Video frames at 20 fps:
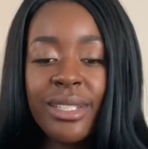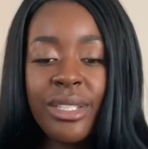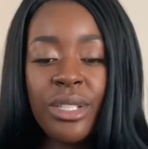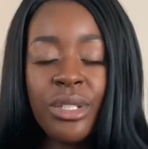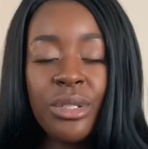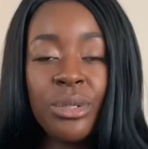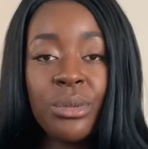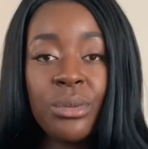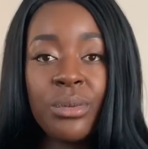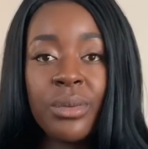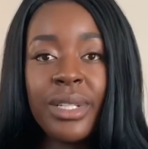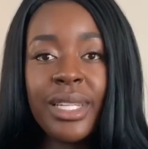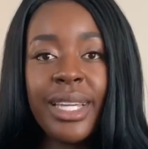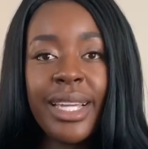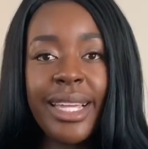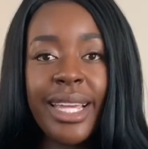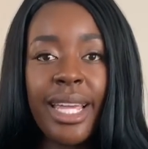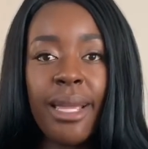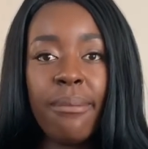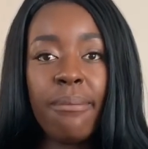to
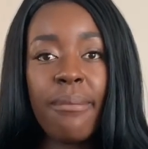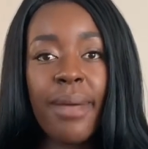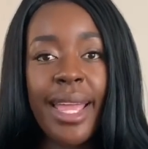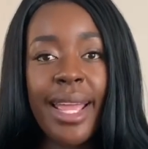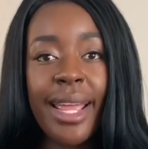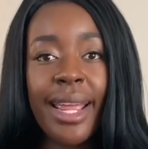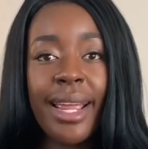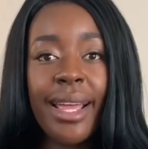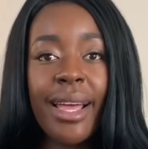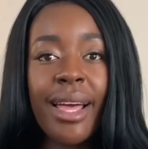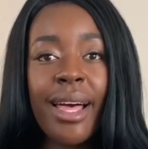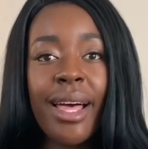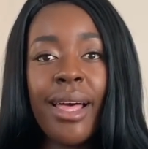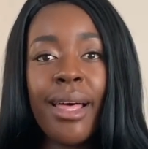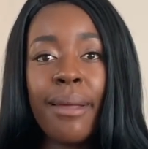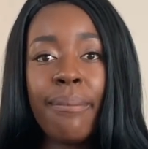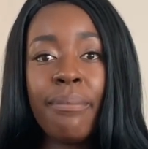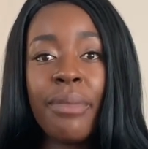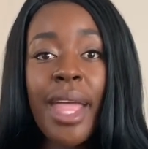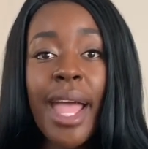really keep my
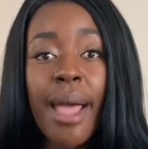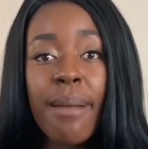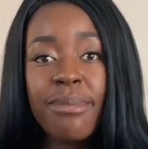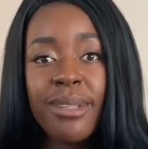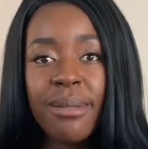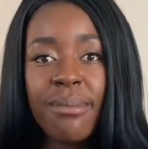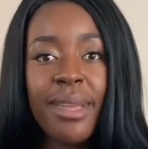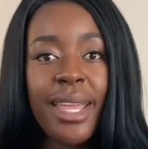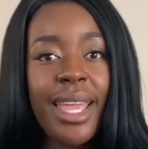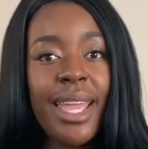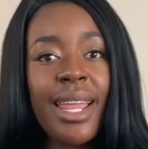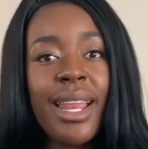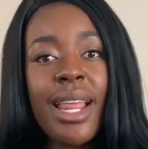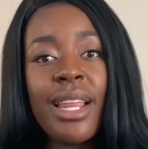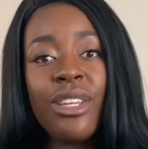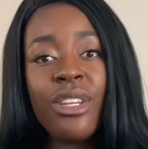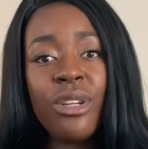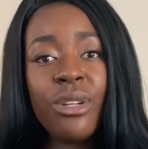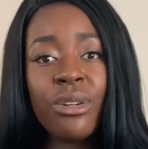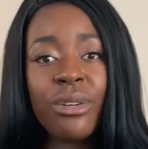um, abdomen
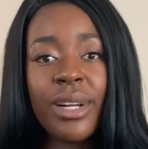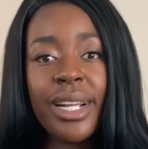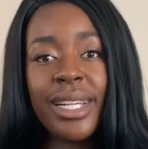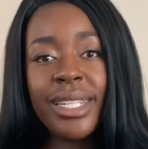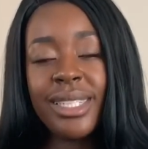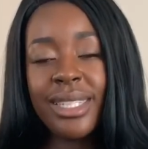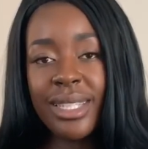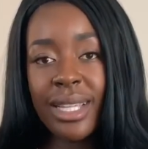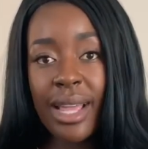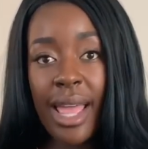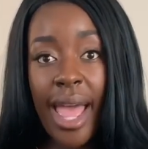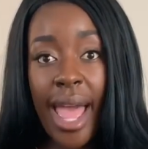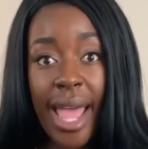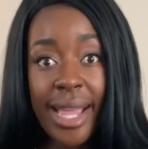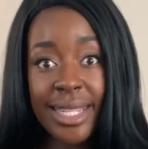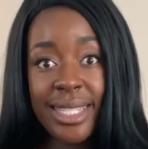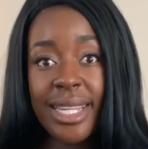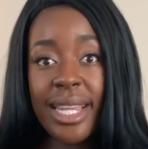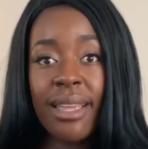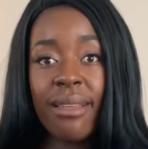and uterus
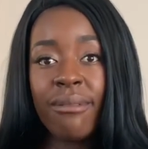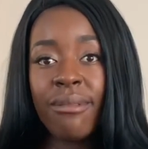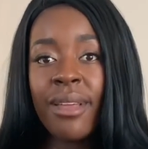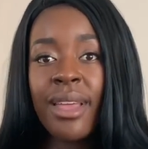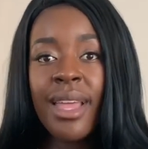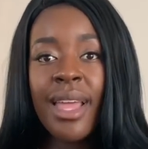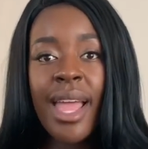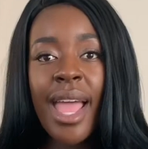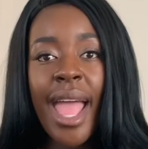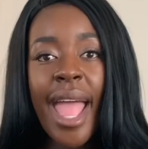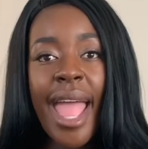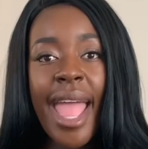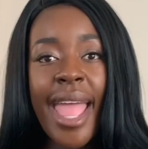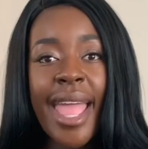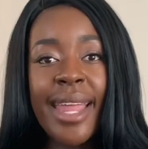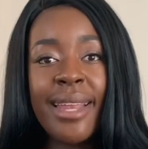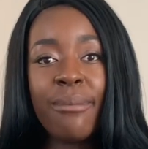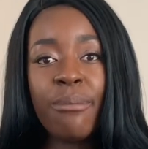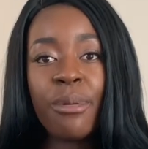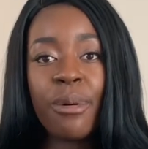active
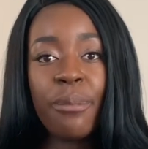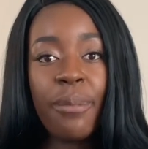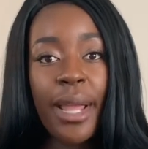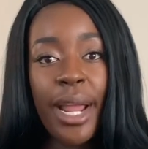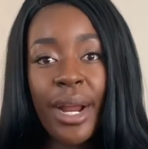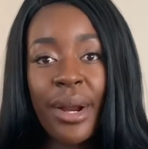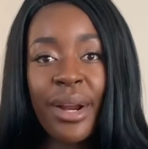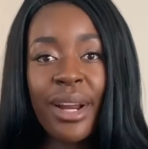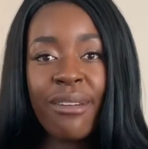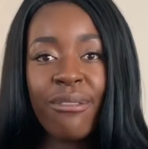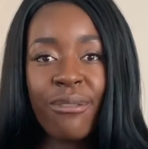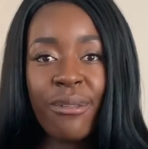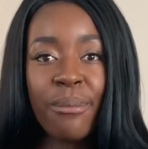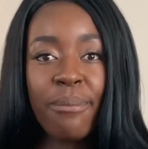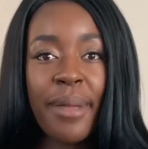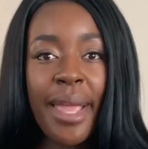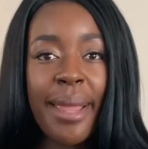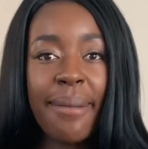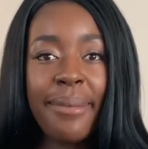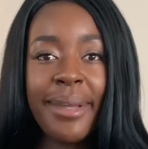and preparing for
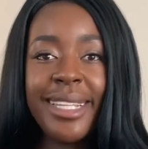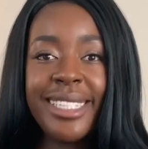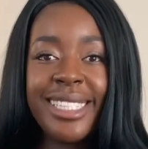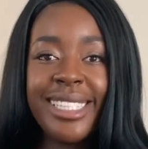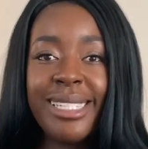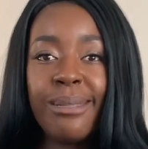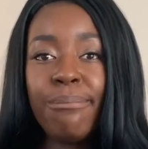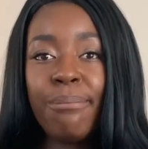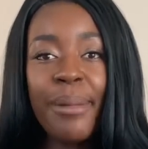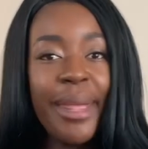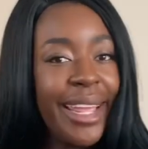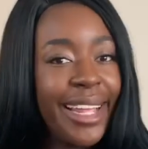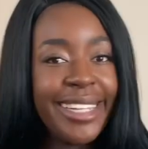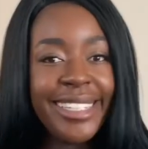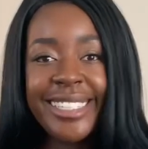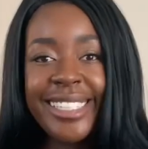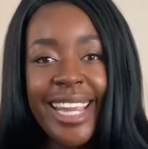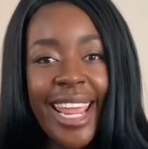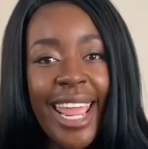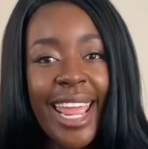baby's
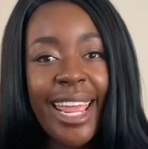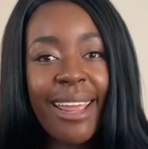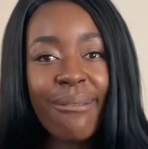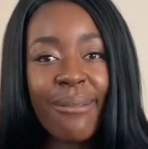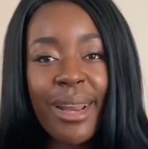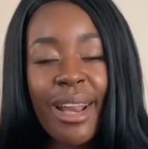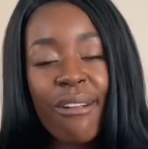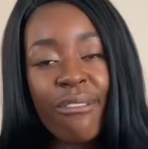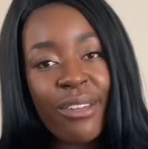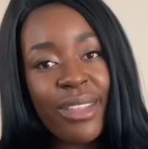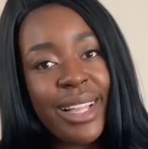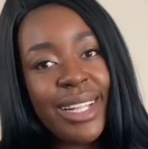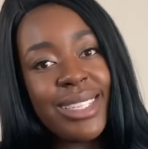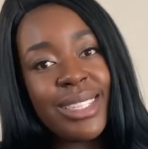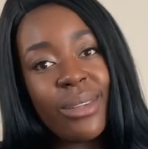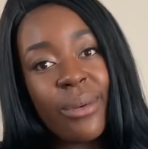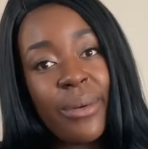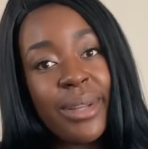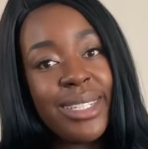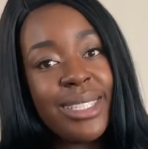big day whenever
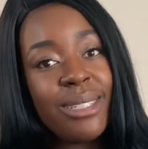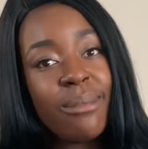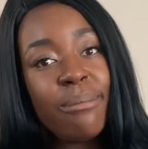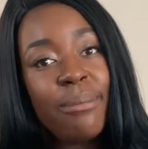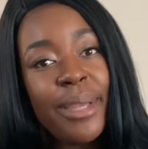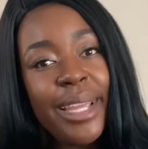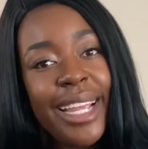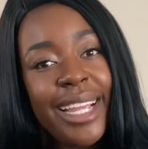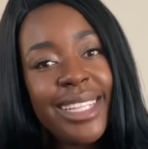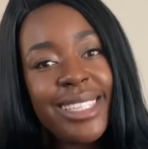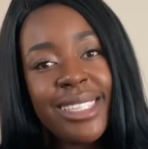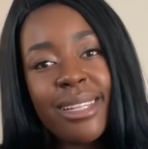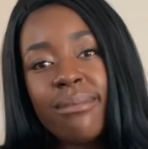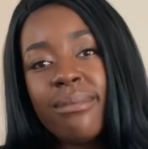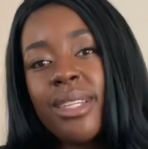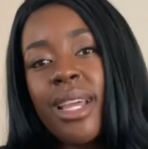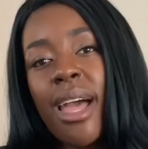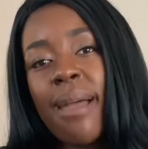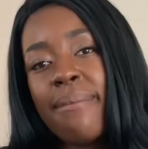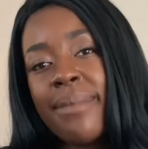that's going to be
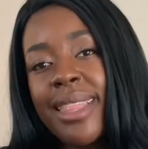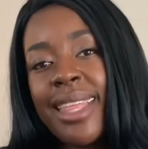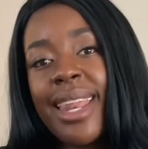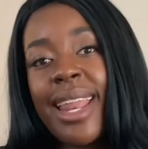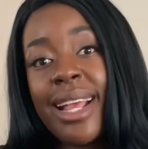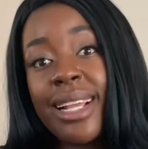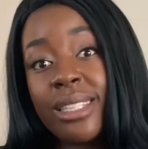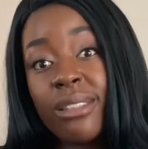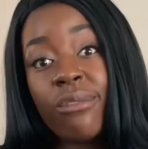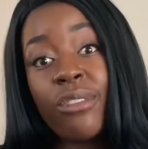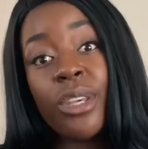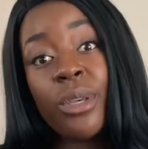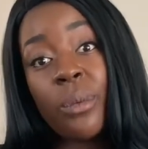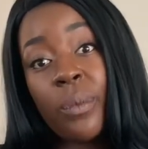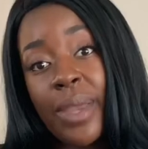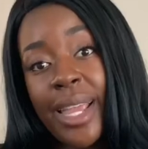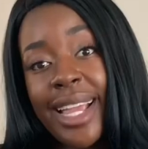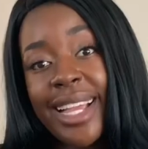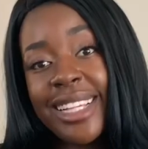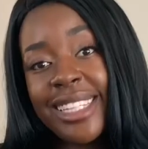sometime in the next few
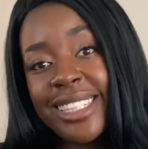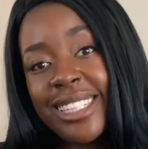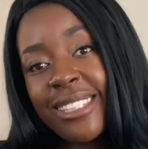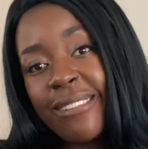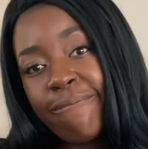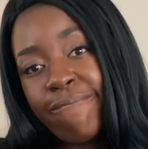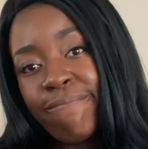weeks.